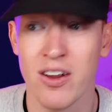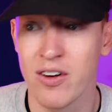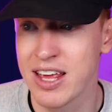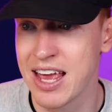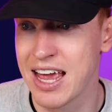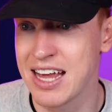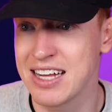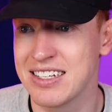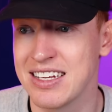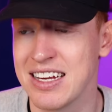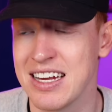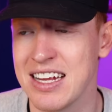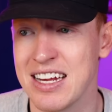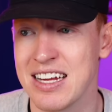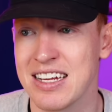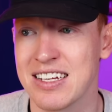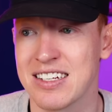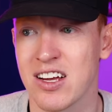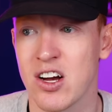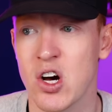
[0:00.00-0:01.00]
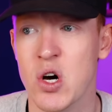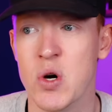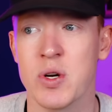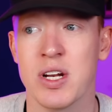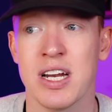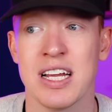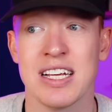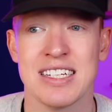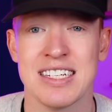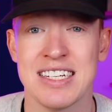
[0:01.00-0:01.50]
only 18 years
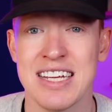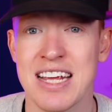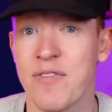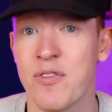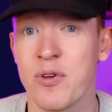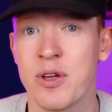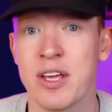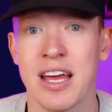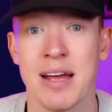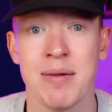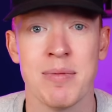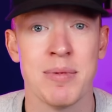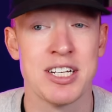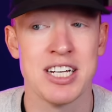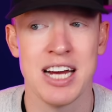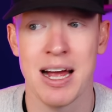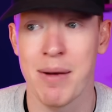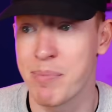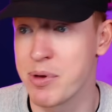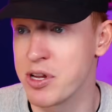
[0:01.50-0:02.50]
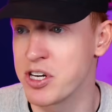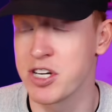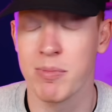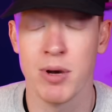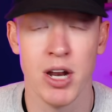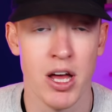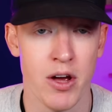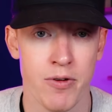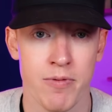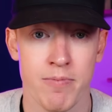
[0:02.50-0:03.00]
old. Let's see if we can get him a
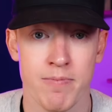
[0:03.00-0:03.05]
Championship loan.